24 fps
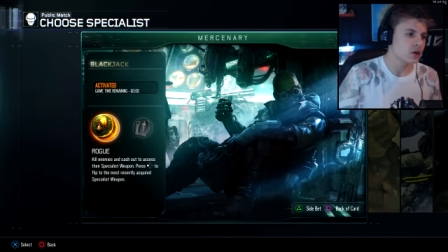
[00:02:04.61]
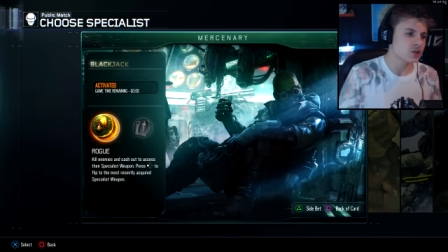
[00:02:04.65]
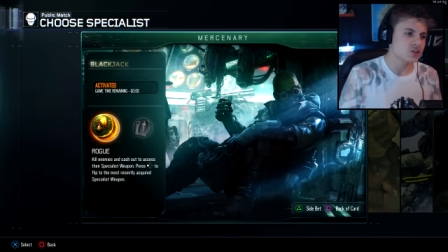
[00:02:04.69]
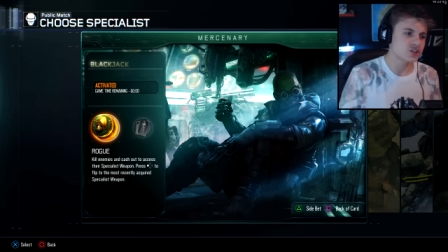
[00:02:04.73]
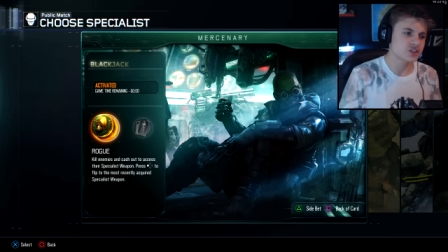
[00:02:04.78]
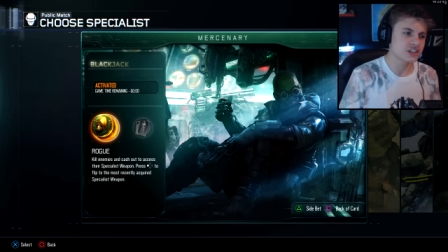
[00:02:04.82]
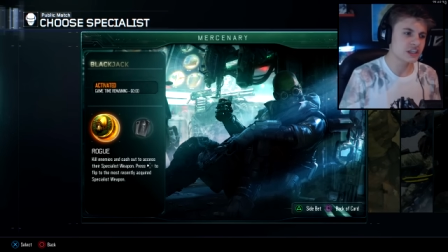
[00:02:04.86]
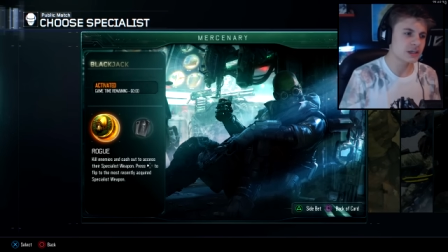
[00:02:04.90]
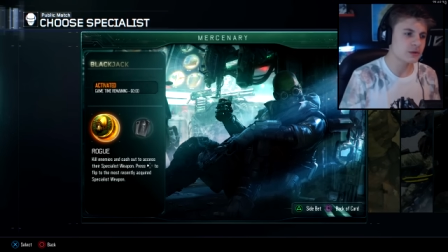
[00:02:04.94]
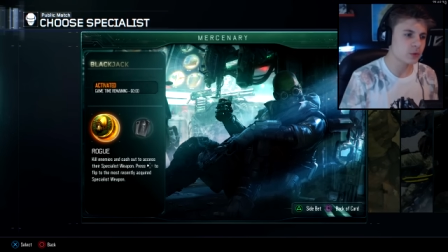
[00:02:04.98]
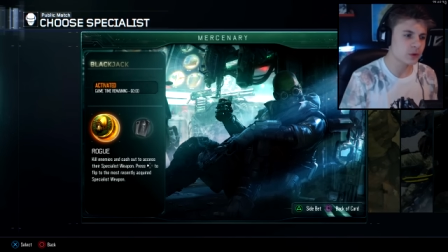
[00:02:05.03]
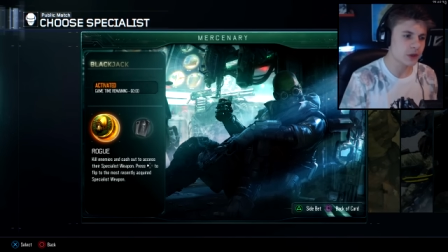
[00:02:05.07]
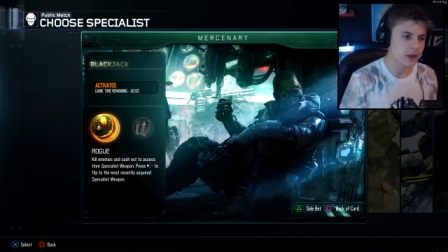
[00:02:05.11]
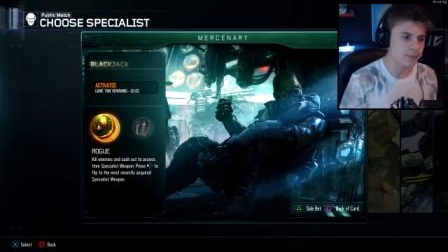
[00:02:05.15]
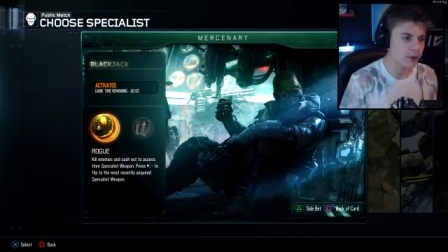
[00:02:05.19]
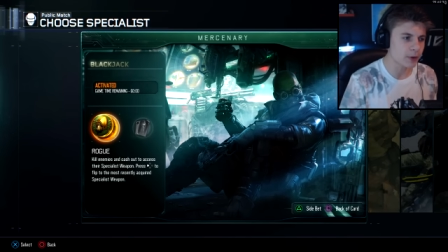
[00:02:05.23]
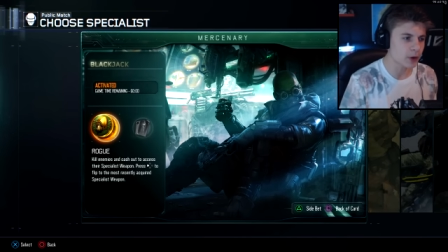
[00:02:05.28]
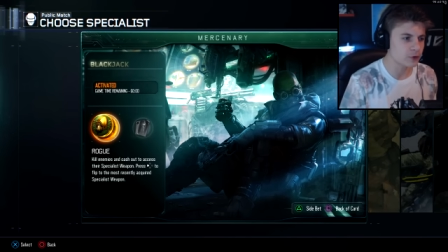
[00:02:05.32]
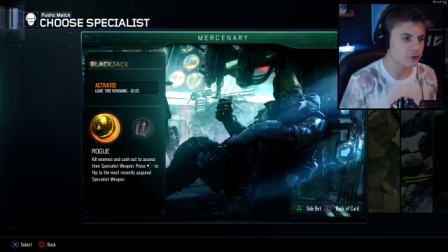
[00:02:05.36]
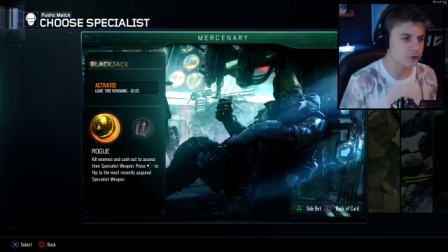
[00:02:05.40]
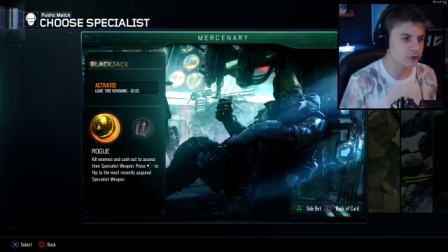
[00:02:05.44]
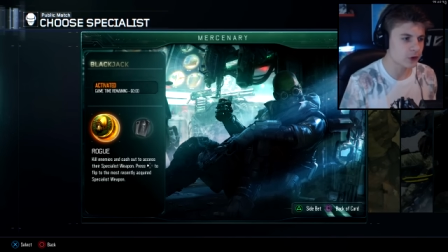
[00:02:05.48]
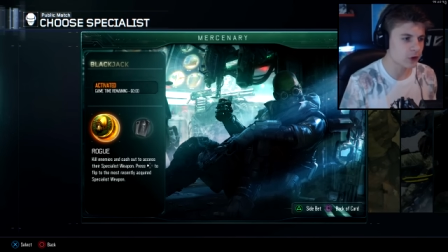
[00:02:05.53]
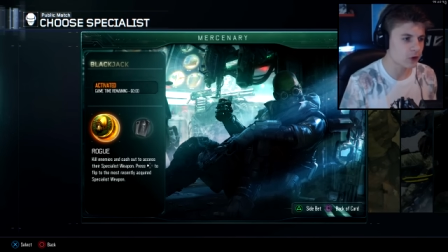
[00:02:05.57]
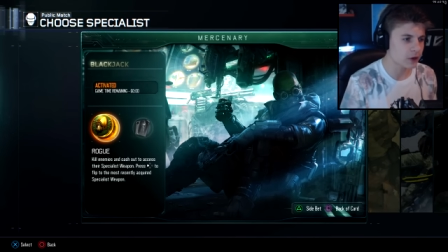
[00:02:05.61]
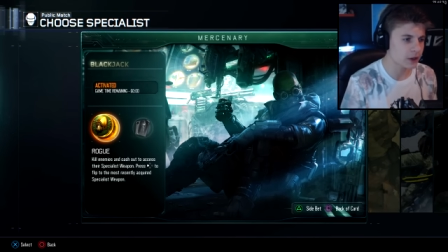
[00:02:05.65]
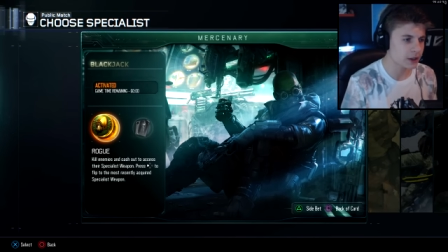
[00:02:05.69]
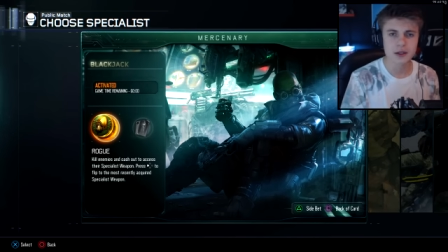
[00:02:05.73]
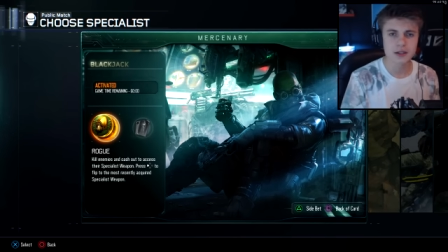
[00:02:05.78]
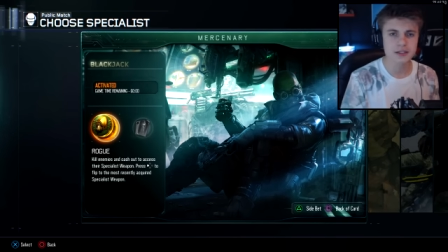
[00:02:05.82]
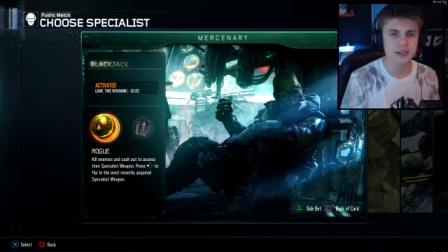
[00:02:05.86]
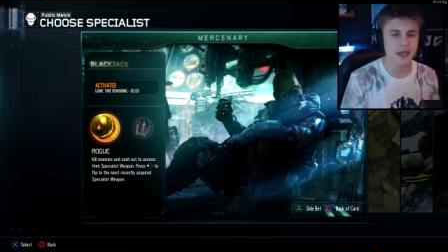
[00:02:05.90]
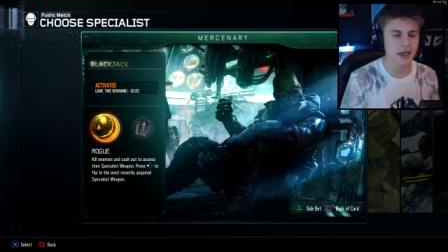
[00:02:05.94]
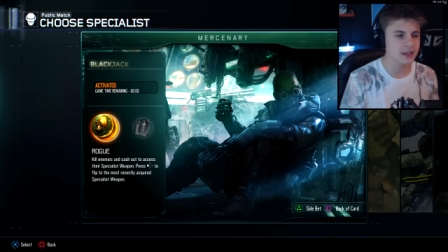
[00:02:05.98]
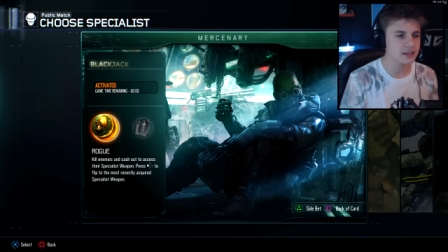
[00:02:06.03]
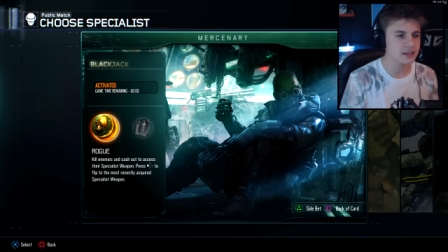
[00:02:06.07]
Just see what they're both like.
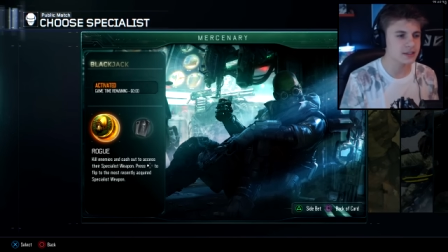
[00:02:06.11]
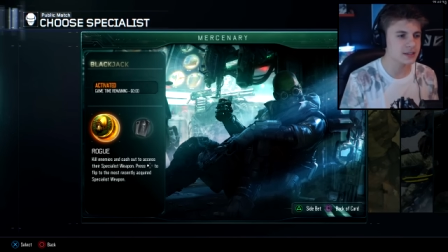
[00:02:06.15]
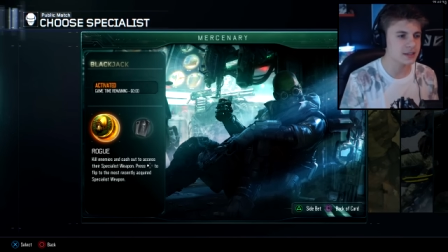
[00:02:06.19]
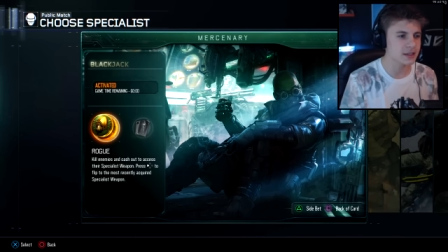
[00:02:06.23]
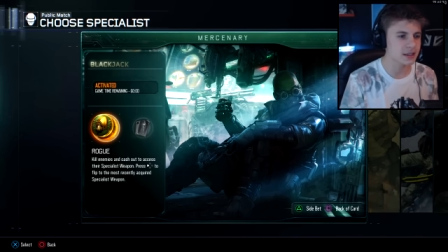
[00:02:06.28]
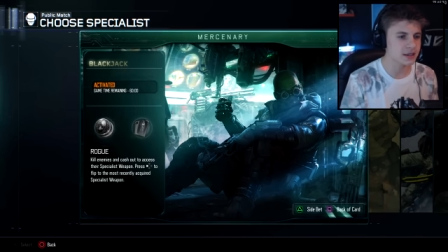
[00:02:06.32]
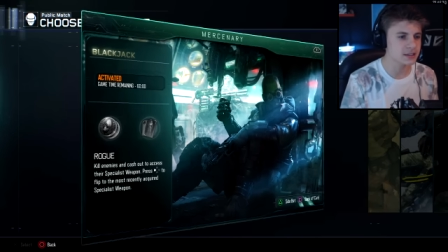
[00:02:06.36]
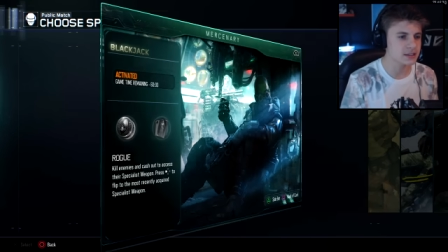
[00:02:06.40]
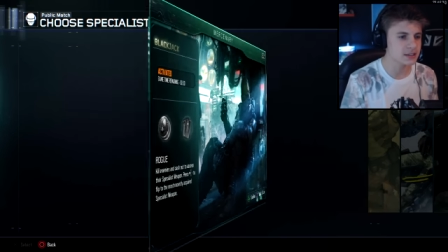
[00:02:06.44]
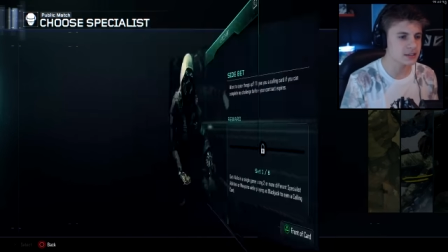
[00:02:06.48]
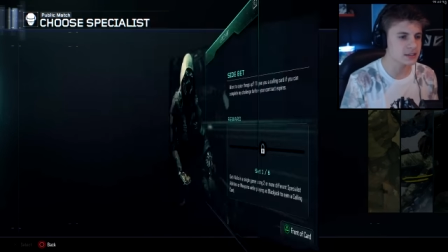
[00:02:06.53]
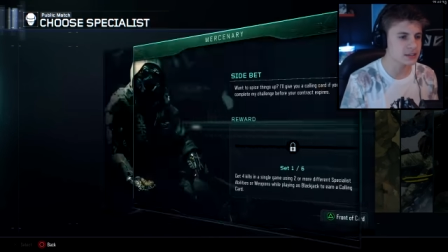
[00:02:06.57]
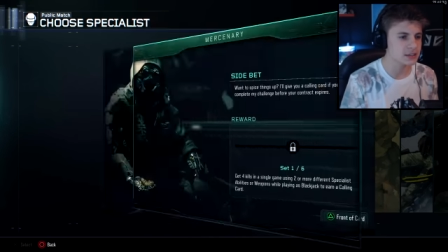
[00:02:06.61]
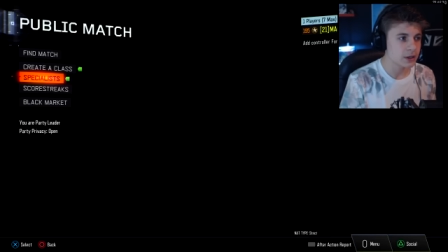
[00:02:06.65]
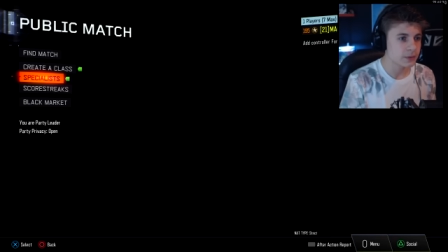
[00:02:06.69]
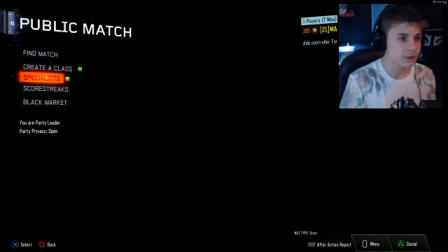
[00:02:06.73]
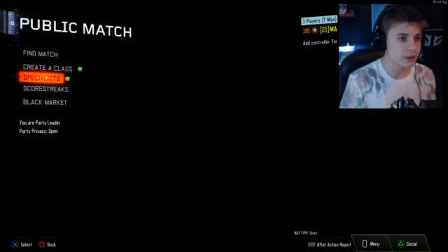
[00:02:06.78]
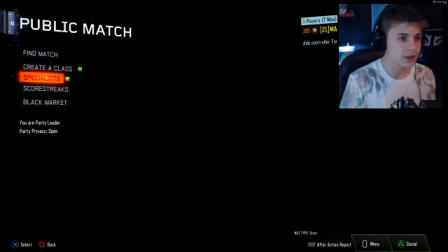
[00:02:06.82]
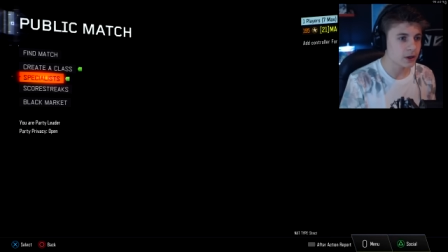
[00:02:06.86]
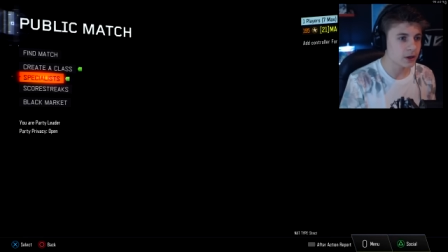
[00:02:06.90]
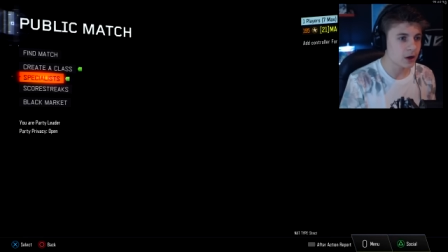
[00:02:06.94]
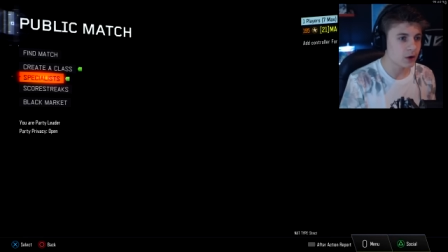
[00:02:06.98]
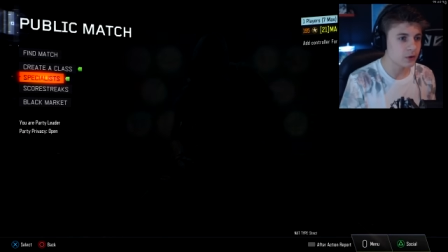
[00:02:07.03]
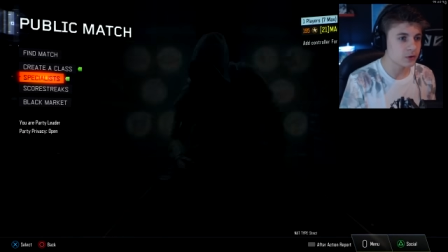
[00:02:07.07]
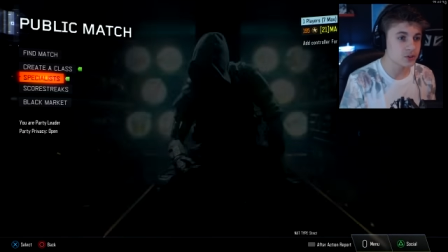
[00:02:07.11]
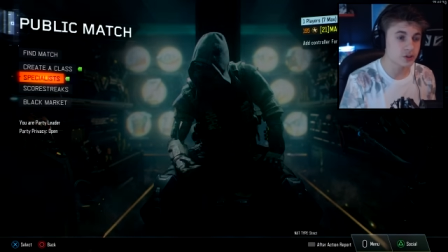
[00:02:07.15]
Let's get into this. Here we go.